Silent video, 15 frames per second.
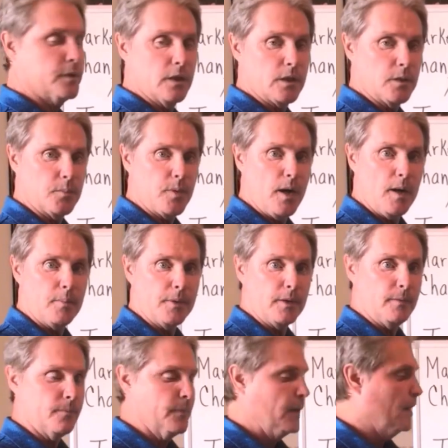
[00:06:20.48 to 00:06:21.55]
particular
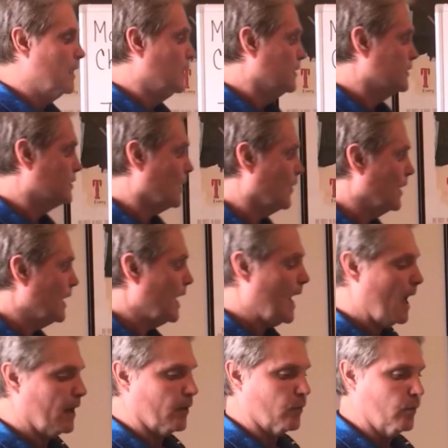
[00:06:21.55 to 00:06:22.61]
property. So he
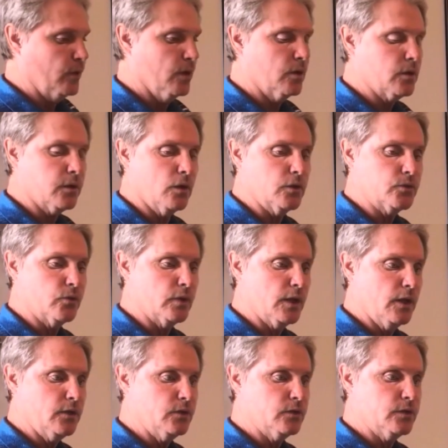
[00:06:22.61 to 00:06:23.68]
had a real close
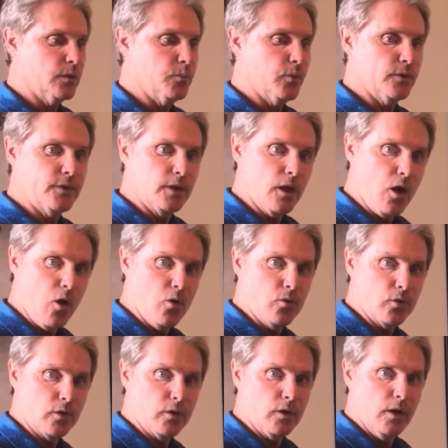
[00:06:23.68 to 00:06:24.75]
relationship with the
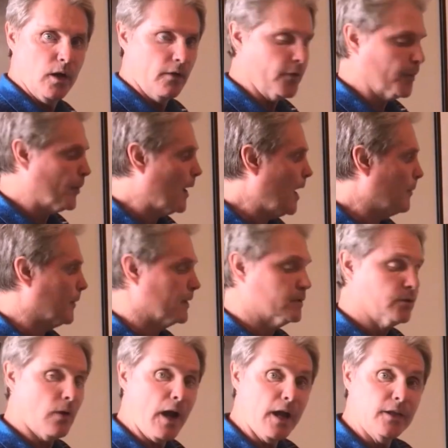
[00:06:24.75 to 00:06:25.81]
owner of the property.
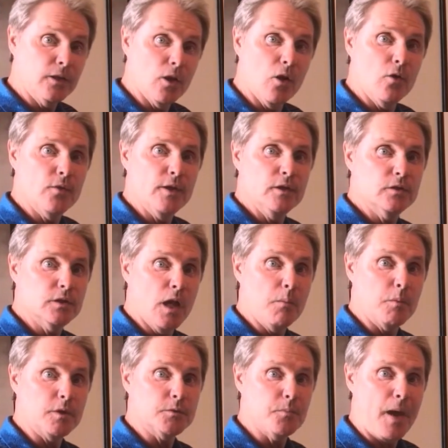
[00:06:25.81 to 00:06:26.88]
So I know these
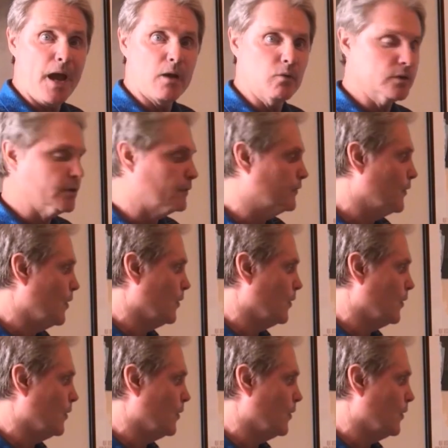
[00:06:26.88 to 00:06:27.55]
numbers backwards and